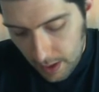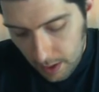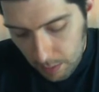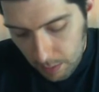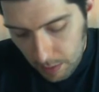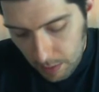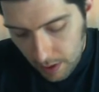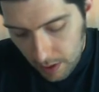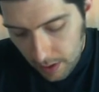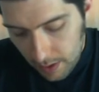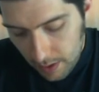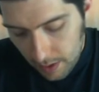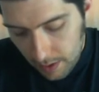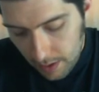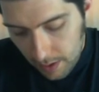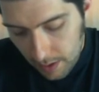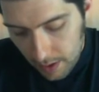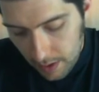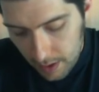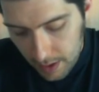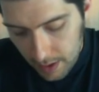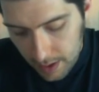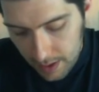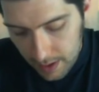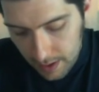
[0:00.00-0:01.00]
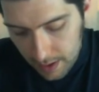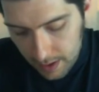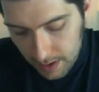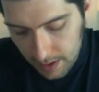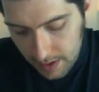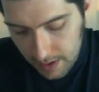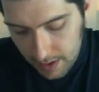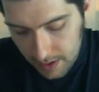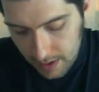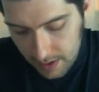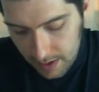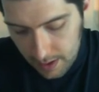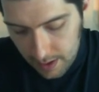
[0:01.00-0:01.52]
But on the whole, I think
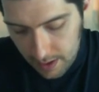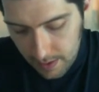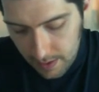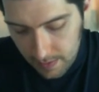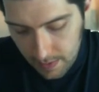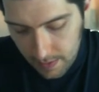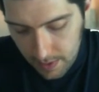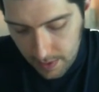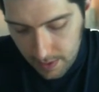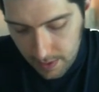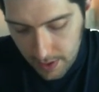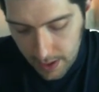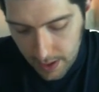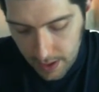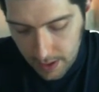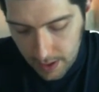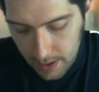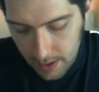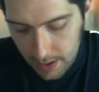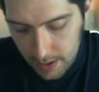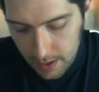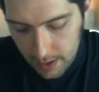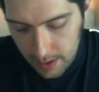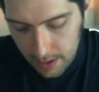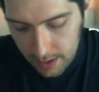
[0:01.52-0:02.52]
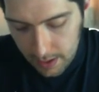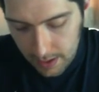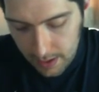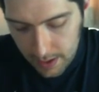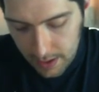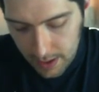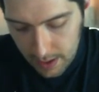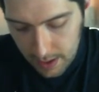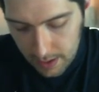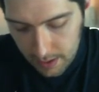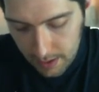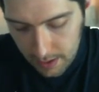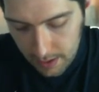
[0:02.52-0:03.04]
it's actually quite a nice little
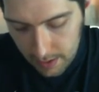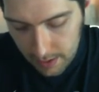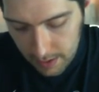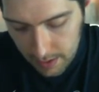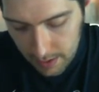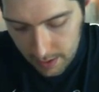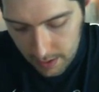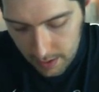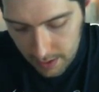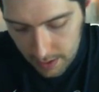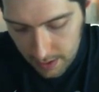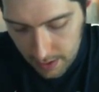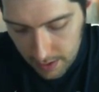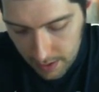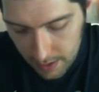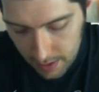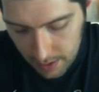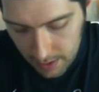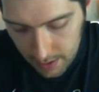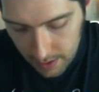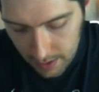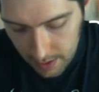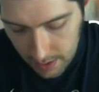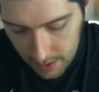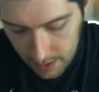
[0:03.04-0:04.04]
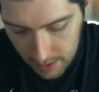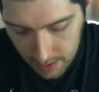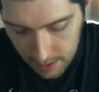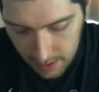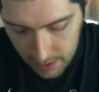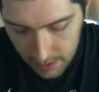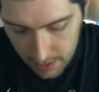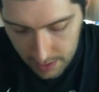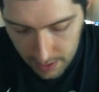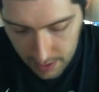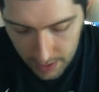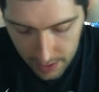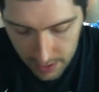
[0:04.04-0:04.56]
set.
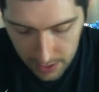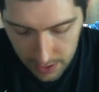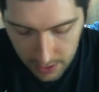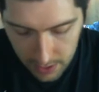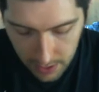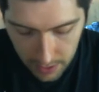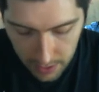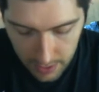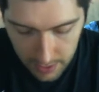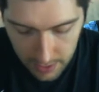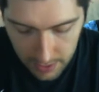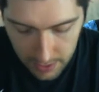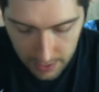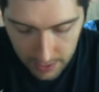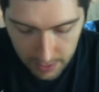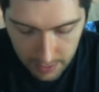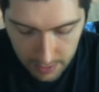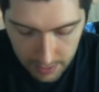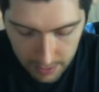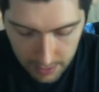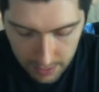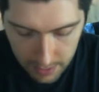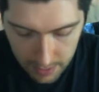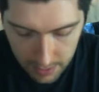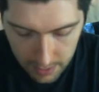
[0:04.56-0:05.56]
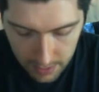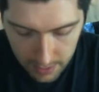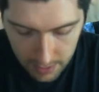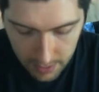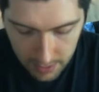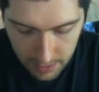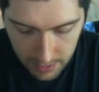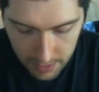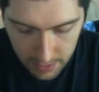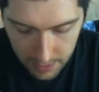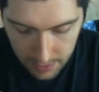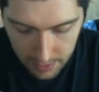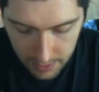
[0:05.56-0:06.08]
Nice colours.
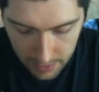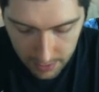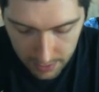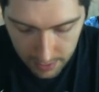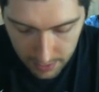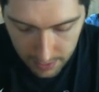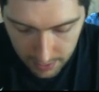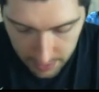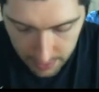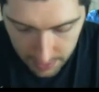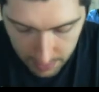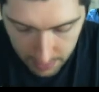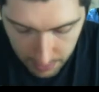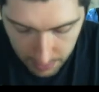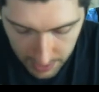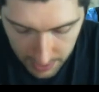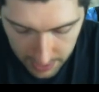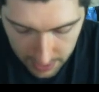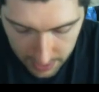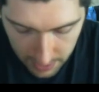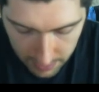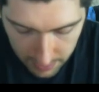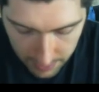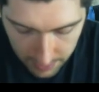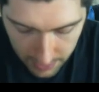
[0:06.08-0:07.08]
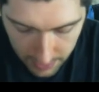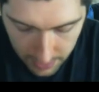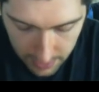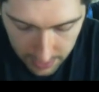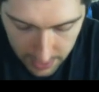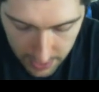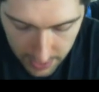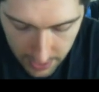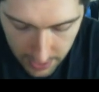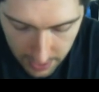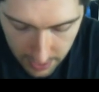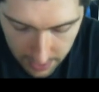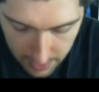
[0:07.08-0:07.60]
The plastic feels
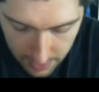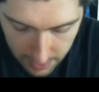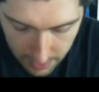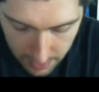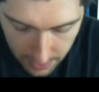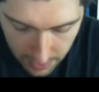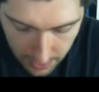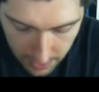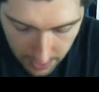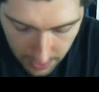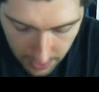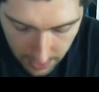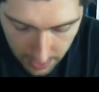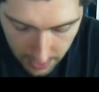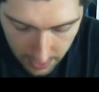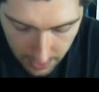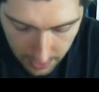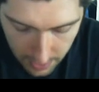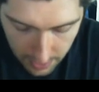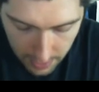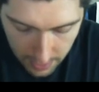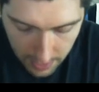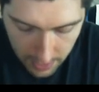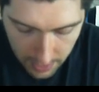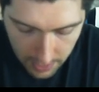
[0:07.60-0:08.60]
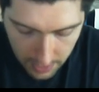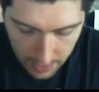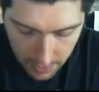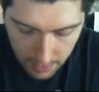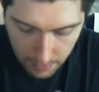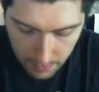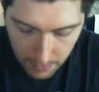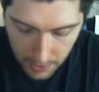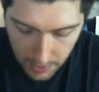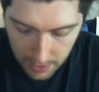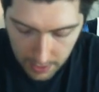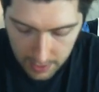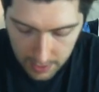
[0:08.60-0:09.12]
nice.
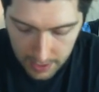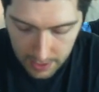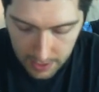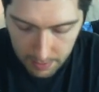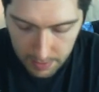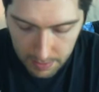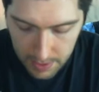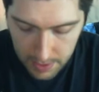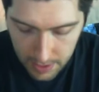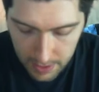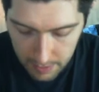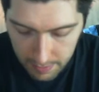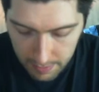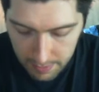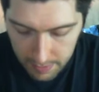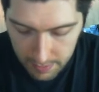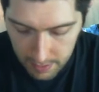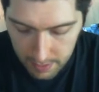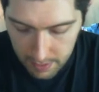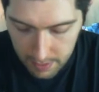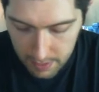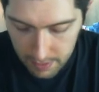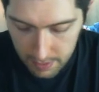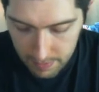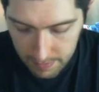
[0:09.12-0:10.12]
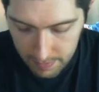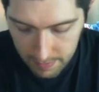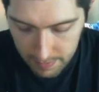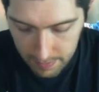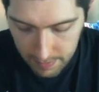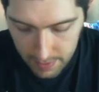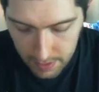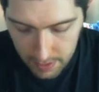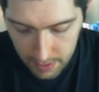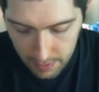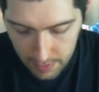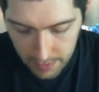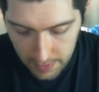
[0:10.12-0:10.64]
And Wheeljack himself is
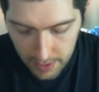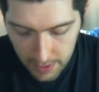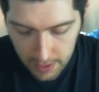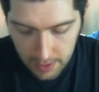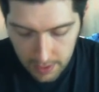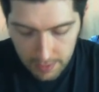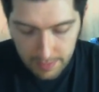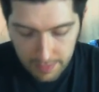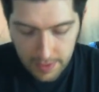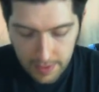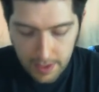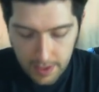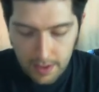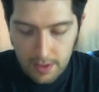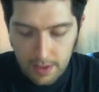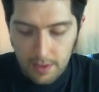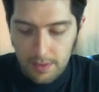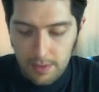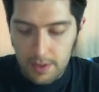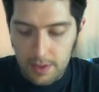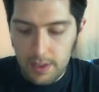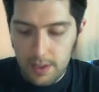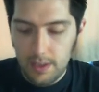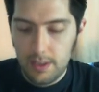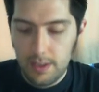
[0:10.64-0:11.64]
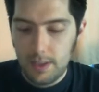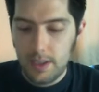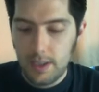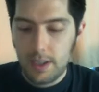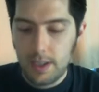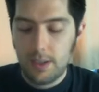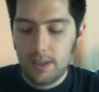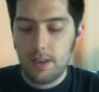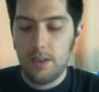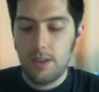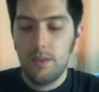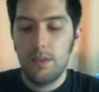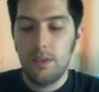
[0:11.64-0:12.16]
a lovely little figure, and obviously he's an
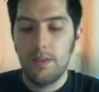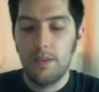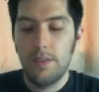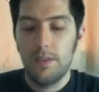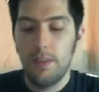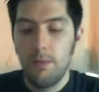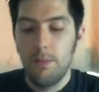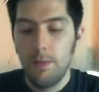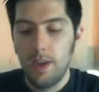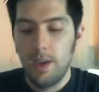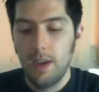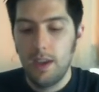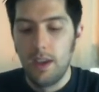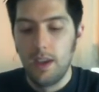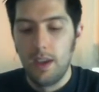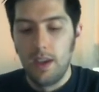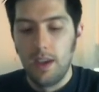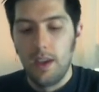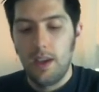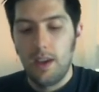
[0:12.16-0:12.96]
exclusive at the minute.